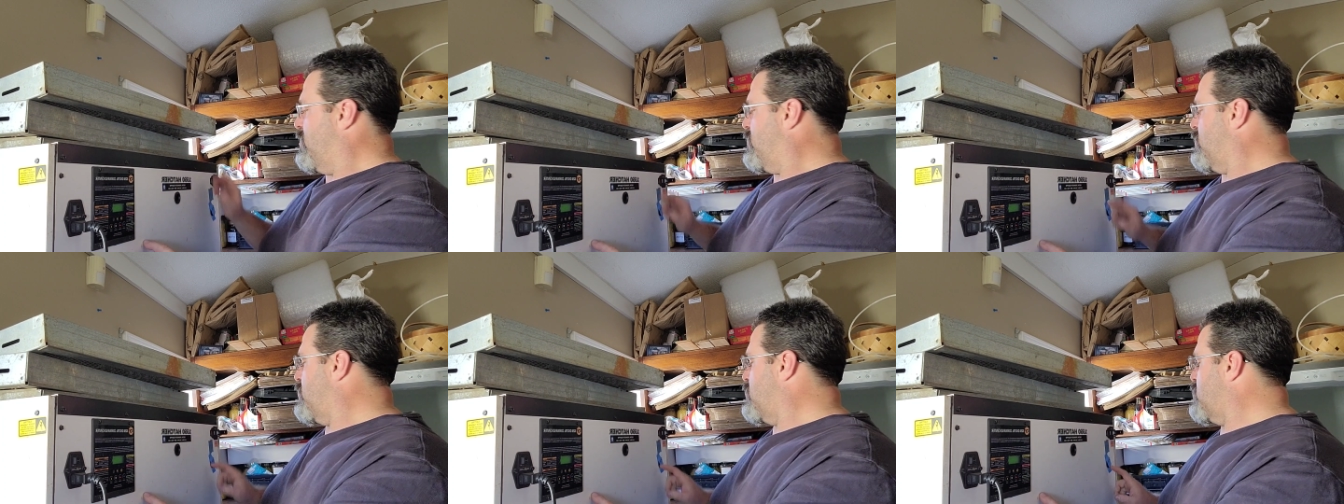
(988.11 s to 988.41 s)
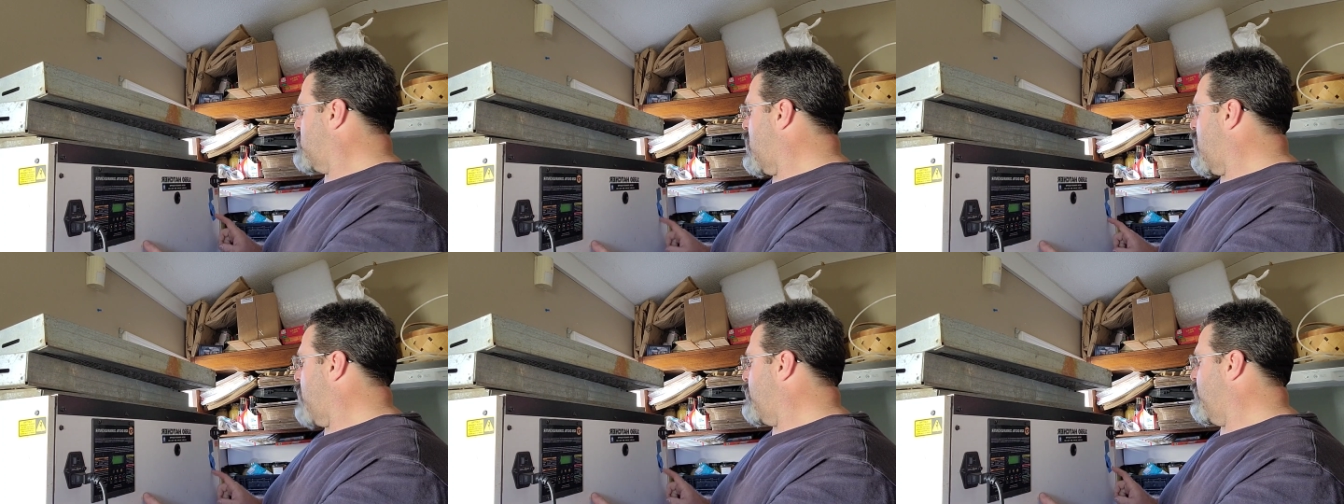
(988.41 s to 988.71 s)
The
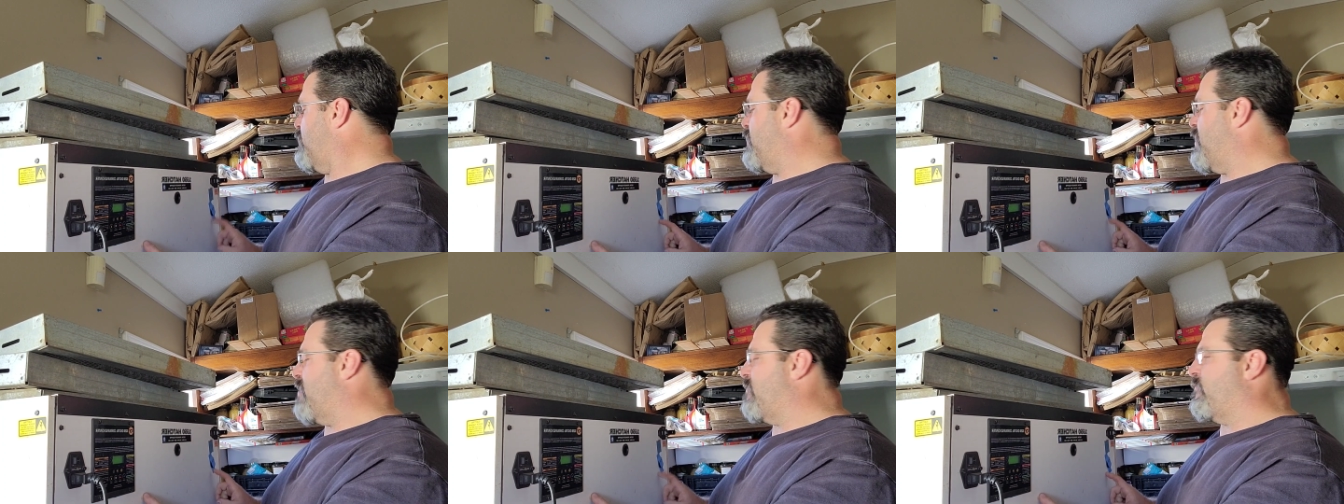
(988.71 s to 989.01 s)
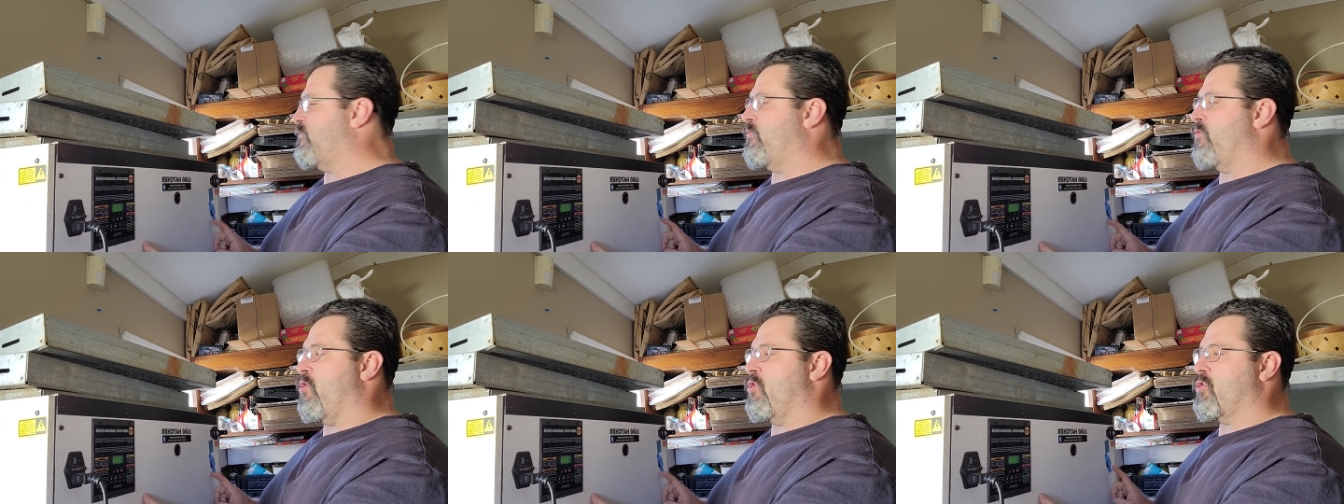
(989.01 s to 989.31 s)
top of that
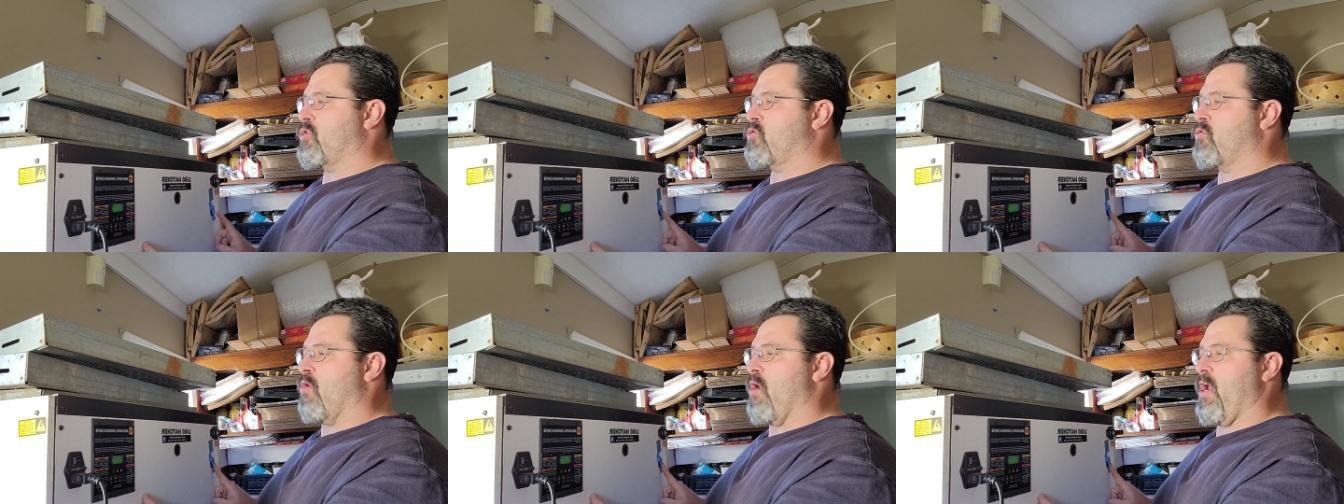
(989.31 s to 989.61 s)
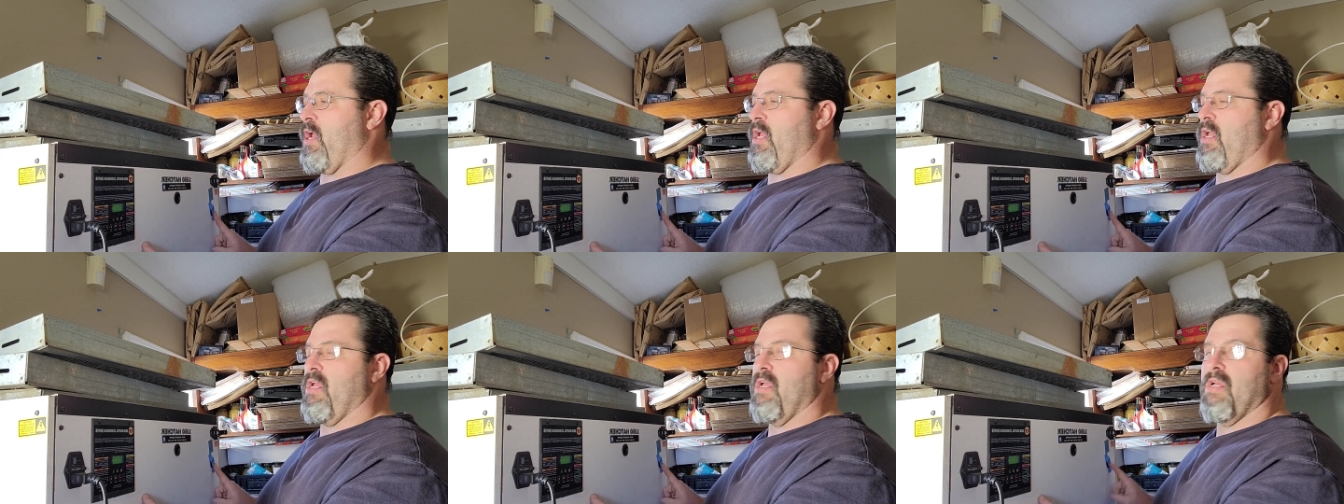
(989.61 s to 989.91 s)
front
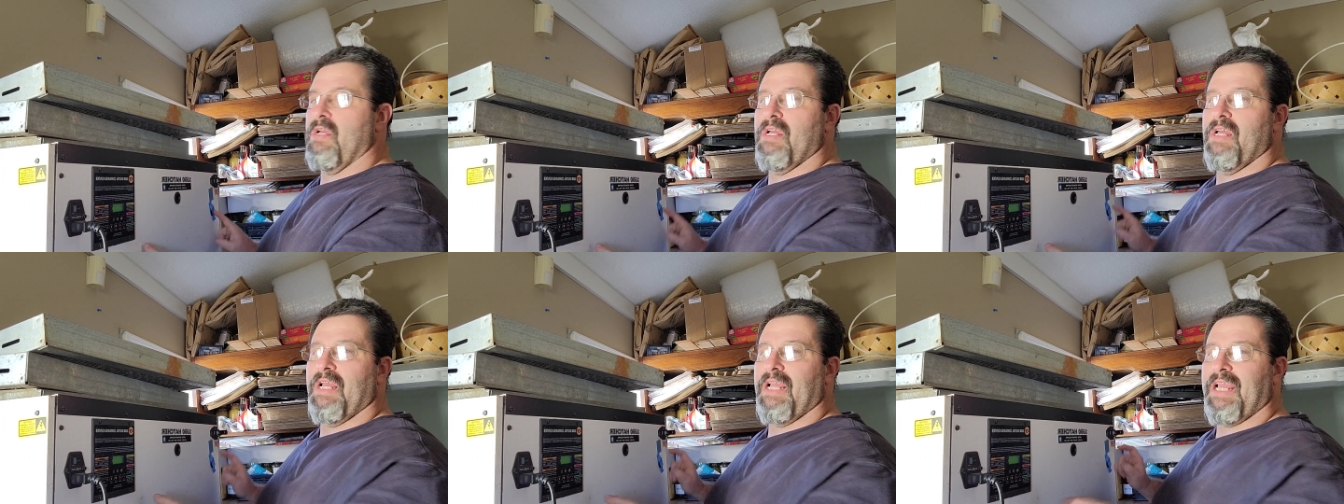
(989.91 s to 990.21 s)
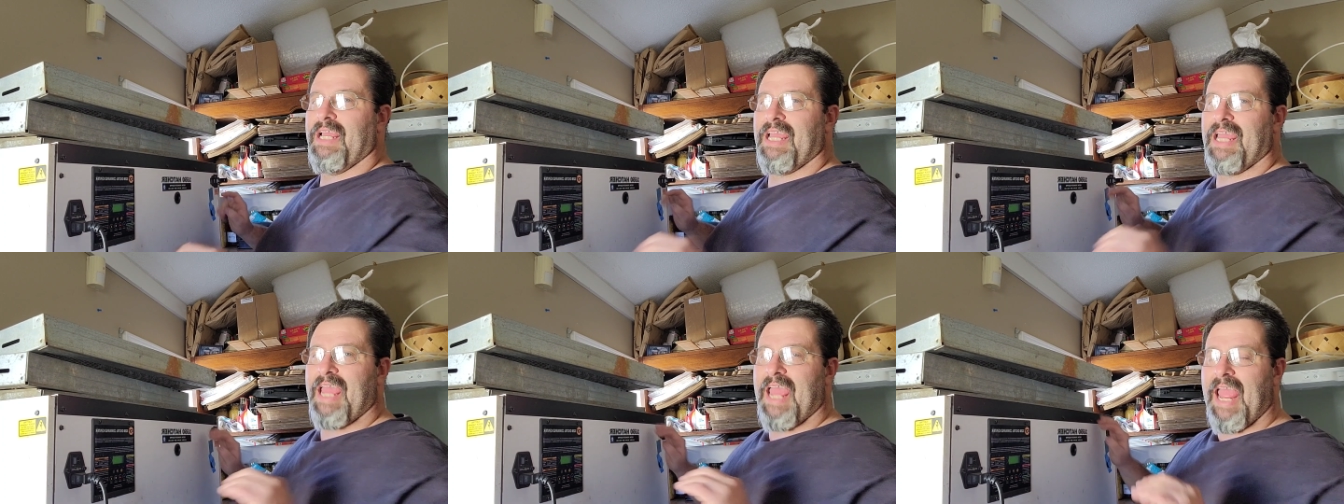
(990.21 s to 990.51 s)
tray
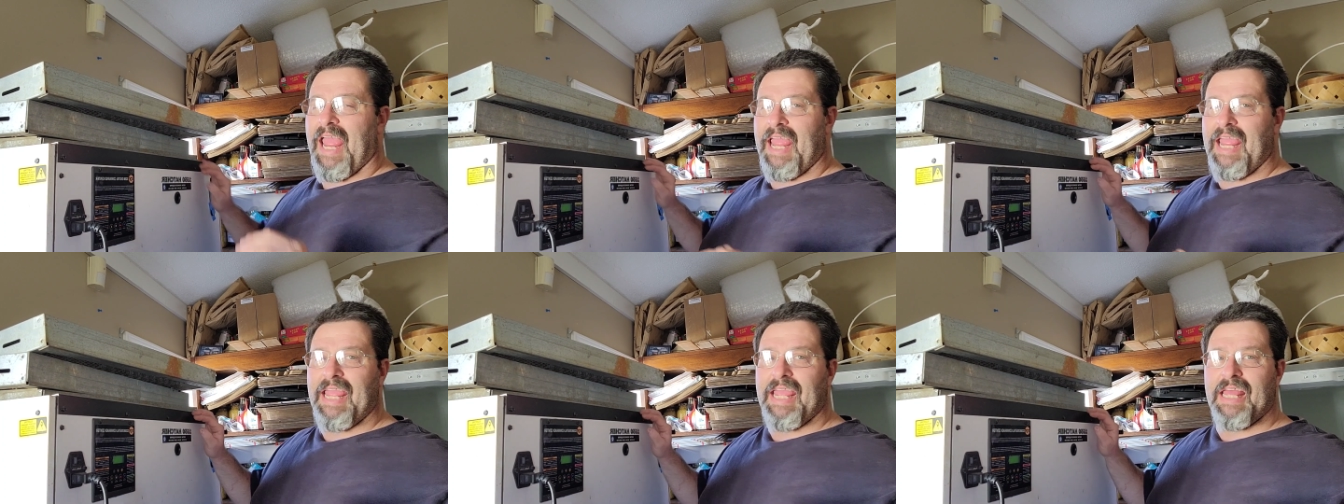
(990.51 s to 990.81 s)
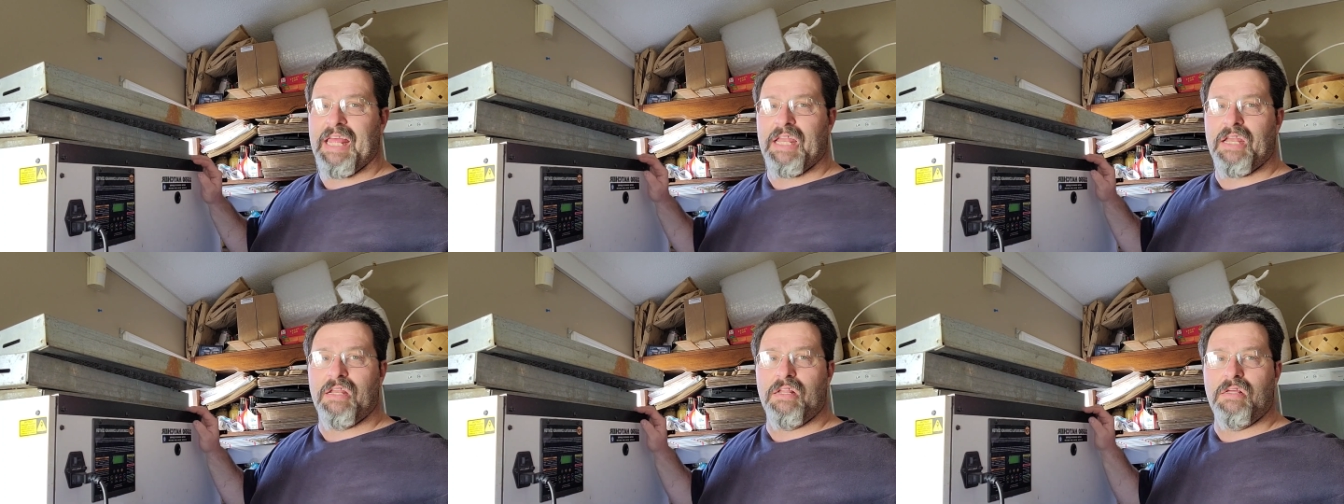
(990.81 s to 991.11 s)

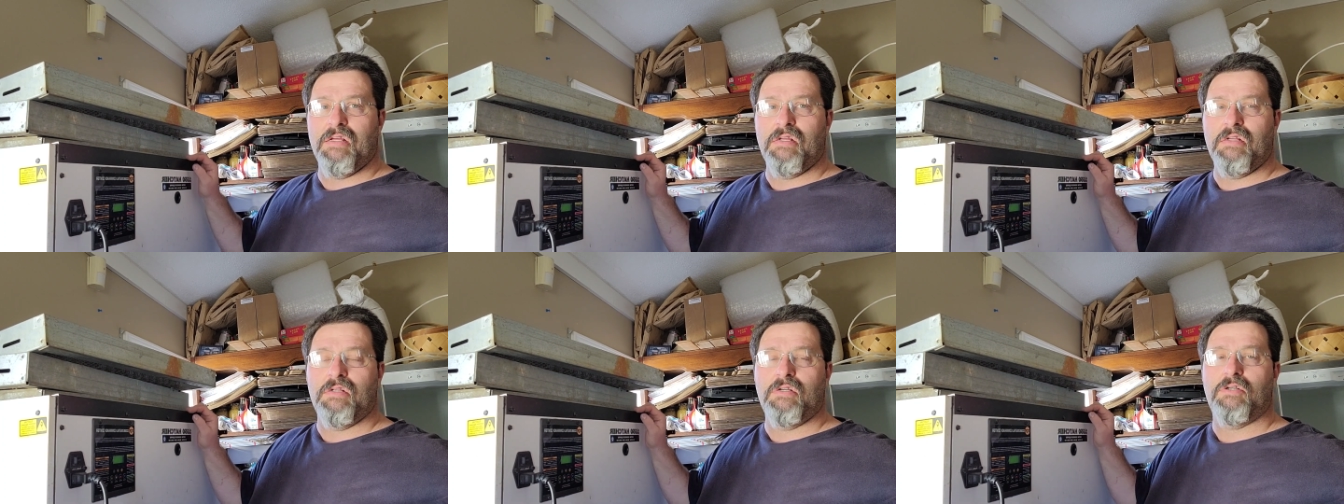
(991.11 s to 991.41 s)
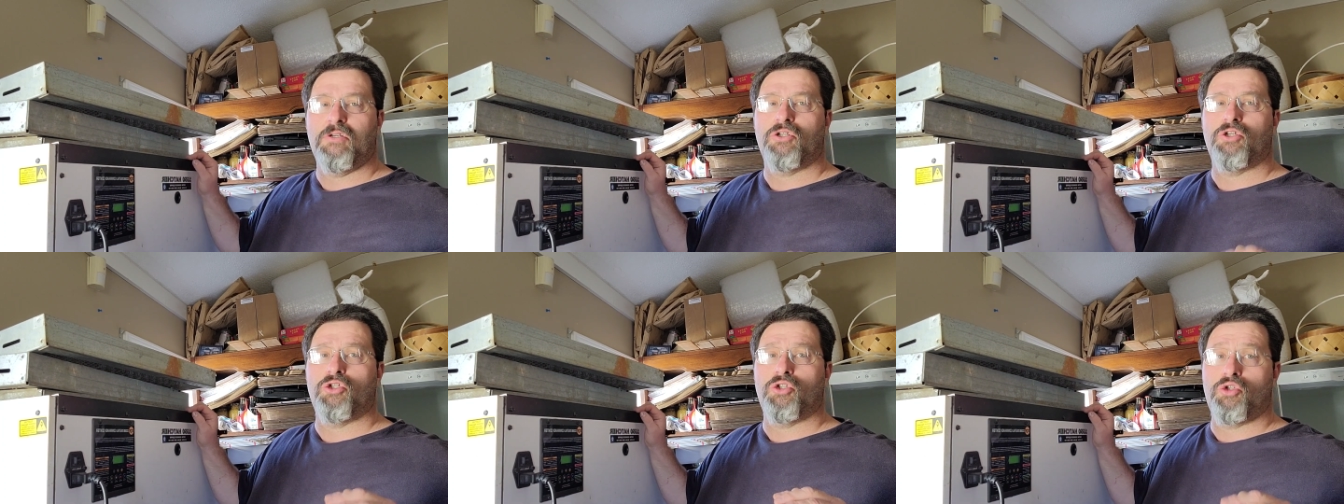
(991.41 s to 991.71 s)
can
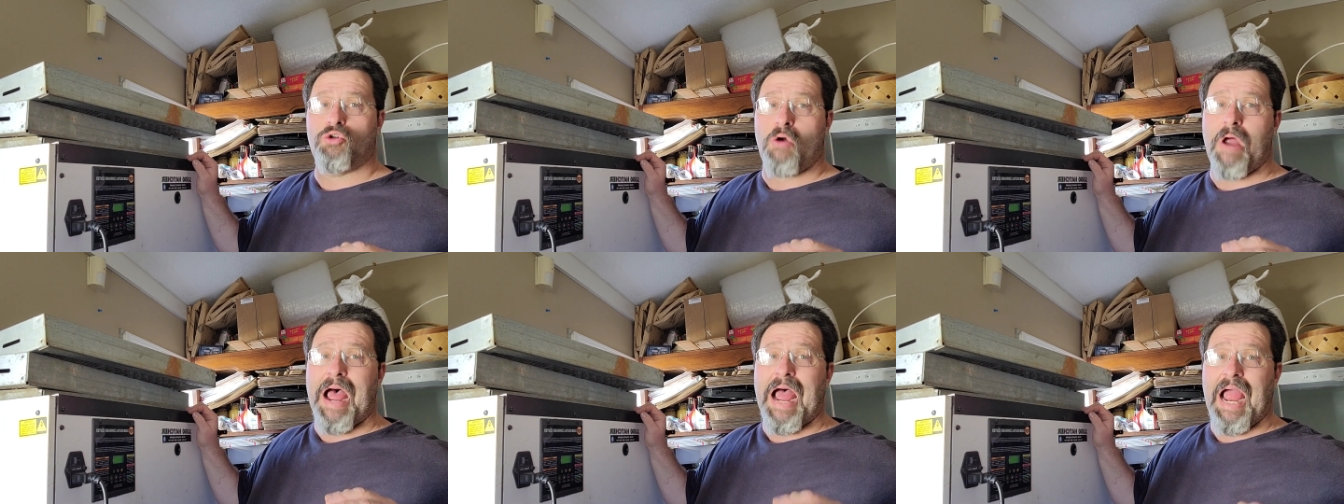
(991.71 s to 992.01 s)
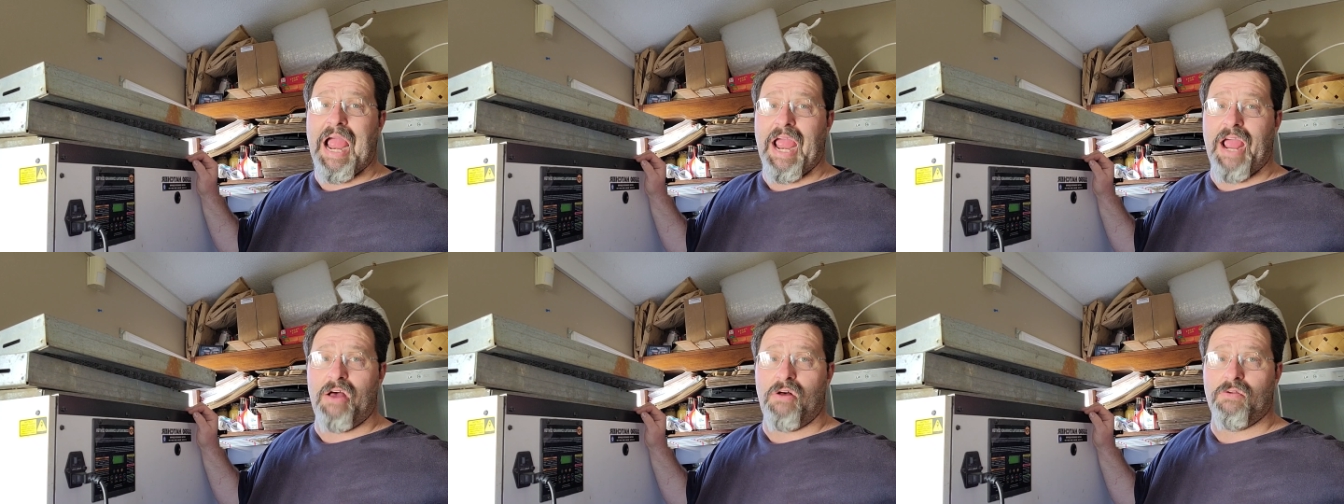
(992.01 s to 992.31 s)

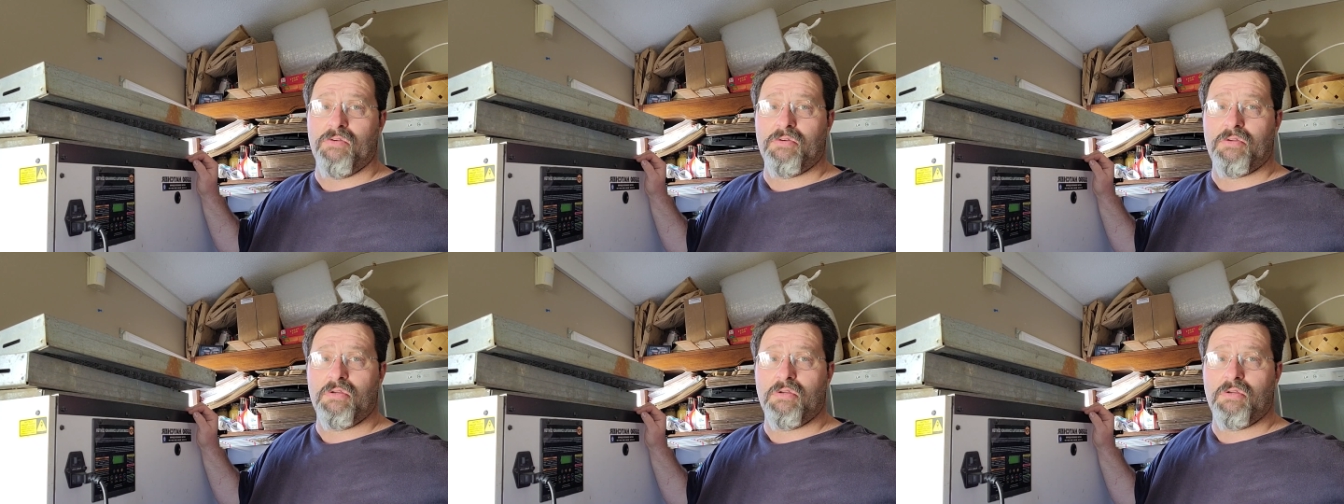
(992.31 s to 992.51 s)
dry out.